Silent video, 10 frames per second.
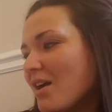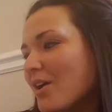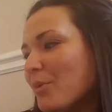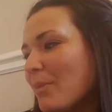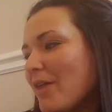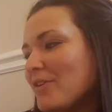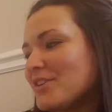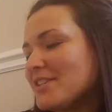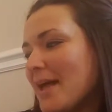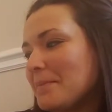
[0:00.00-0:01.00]
Her mother
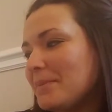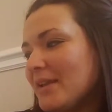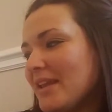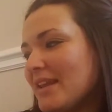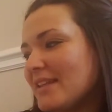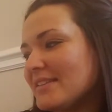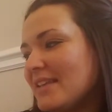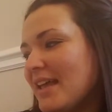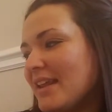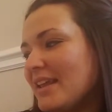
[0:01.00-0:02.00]
stopped picking and
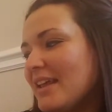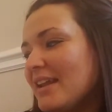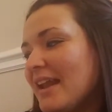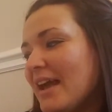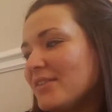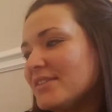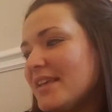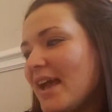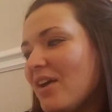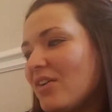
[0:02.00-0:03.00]
said, "Now,
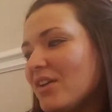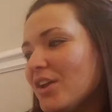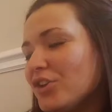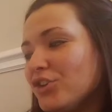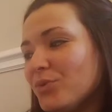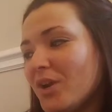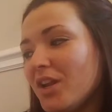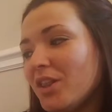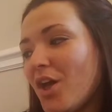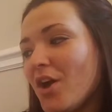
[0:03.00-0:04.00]
Sal, you run
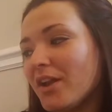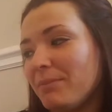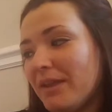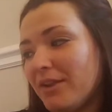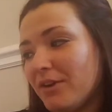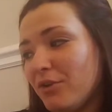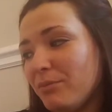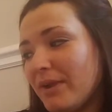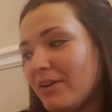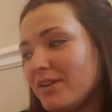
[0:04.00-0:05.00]
along and pick your own
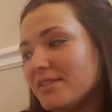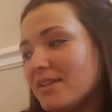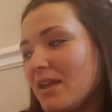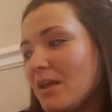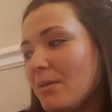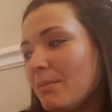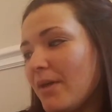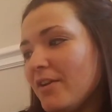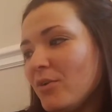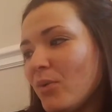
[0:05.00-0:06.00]
berries.
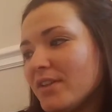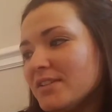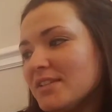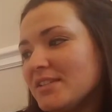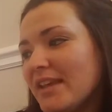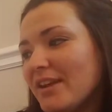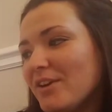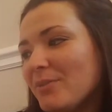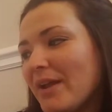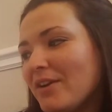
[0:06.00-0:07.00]
Mother wants to take
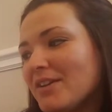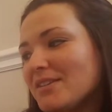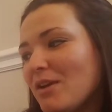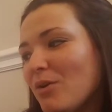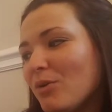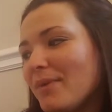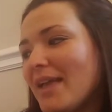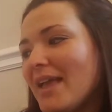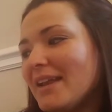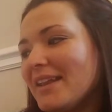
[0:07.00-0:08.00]
her berries home
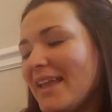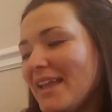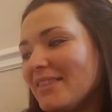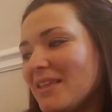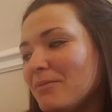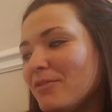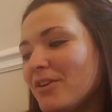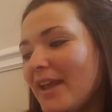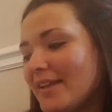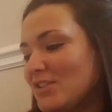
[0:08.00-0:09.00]
and can them for
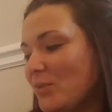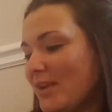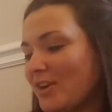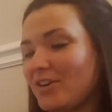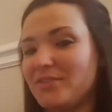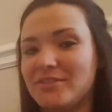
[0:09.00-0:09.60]
next winter."